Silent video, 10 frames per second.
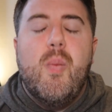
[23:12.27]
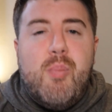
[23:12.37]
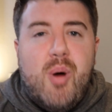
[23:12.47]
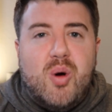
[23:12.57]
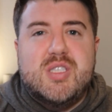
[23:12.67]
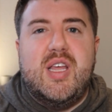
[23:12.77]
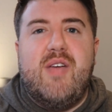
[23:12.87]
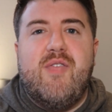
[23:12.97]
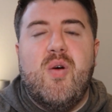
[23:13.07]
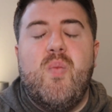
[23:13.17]
mostly
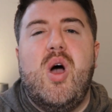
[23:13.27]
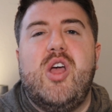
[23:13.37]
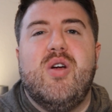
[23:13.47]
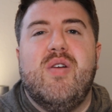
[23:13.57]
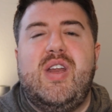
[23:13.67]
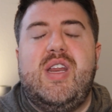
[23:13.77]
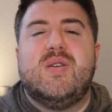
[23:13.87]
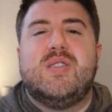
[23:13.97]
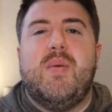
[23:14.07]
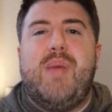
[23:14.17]
from what your video
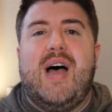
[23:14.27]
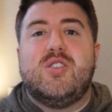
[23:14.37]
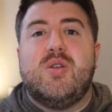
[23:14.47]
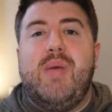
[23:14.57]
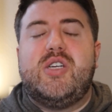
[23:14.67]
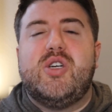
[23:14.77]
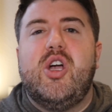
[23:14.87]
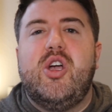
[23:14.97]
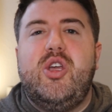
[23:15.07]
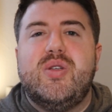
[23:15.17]
is about. So make sure
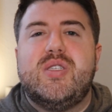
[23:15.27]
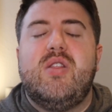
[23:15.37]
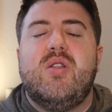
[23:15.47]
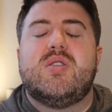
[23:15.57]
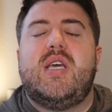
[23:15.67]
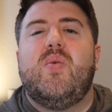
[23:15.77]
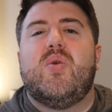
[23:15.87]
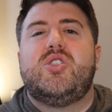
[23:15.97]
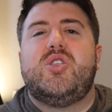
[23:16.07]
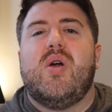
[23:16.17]
you're using those
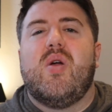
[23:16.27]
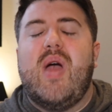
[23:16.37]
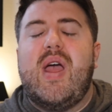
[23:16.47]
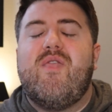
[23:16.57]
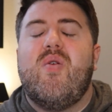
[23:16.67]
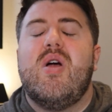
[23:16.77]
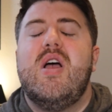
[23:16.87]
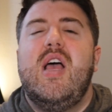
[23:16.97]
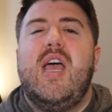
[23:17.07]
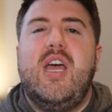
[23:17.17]
keywords you want to rank for
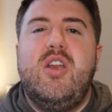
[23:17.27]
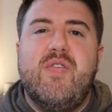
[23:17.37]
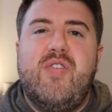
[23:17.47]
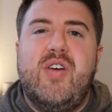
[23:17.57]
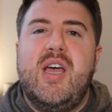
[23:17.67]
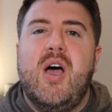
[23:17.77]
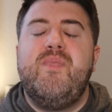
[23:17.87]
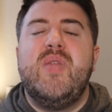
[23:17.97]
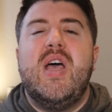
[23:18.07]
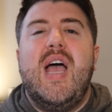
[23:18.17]
in your
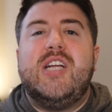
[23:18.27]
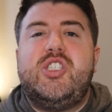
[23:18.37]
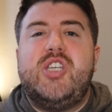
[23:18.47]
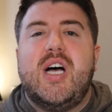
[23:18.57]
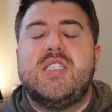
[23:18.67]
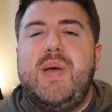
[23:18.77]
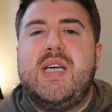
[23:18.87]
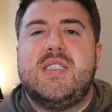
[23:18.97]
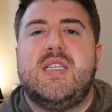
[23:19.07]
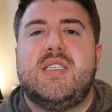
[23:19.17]
video, and just be
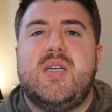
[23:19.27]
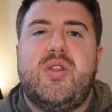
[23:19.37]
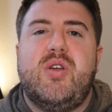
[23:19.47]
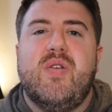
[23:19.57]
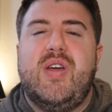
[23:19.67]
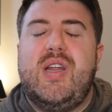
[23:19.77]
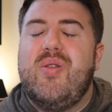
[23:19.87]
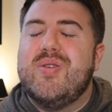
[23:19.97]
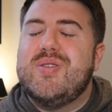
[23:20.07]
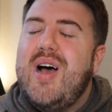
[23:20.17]
consistent with your video.
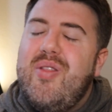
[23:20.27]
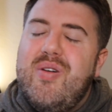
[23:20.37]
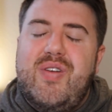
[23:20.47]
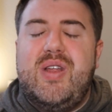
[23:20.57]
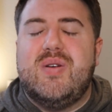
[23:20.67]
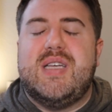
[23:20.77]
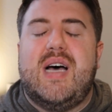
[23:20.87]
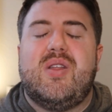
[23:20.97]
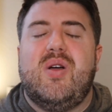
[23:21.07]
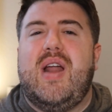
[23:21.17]
There's other videos
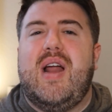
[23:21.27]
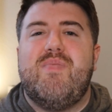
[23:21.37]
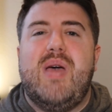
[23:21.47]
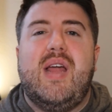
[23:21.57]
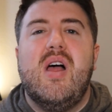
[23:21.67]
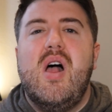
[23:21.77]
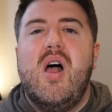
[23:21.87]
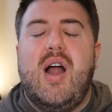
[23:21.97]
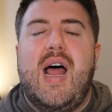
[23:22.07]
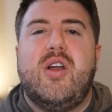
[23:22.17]
out there that I've made
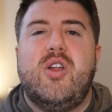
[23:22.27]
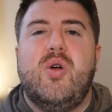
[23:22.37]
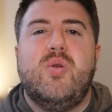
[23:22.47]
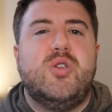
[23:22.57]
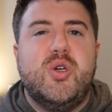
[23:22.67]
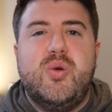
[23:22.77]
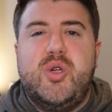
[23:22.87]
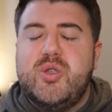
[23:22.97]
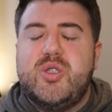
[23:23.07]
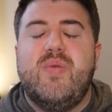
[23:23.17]
on how to do
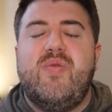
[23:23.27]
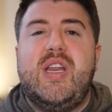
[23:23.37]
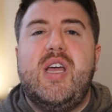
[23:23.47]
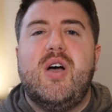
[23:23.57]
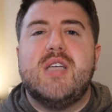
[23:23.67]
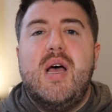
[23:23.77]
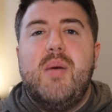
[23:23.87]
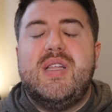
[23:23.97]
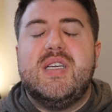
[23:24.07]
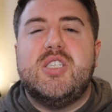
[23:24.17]
YouTube videos,
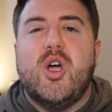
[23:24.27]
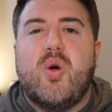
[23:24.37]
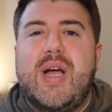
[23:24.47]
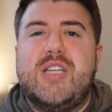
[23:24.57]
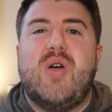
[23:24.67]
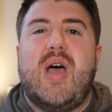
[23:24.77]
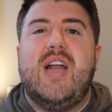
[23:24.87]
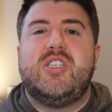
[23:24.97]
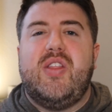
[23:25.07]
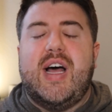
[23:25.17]
but this is a great
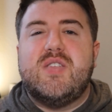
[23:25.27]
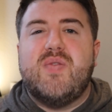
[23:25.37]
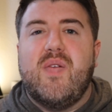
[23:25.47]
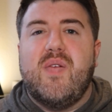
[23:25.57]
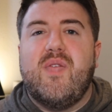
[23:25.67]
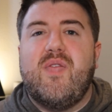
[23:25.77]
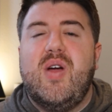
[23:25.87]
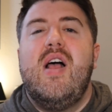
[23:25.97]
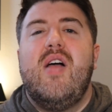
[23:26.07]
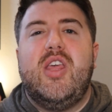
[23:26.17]
strategy that's for free
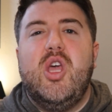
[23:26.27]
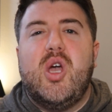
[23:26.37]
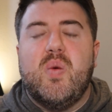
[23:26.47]
that you can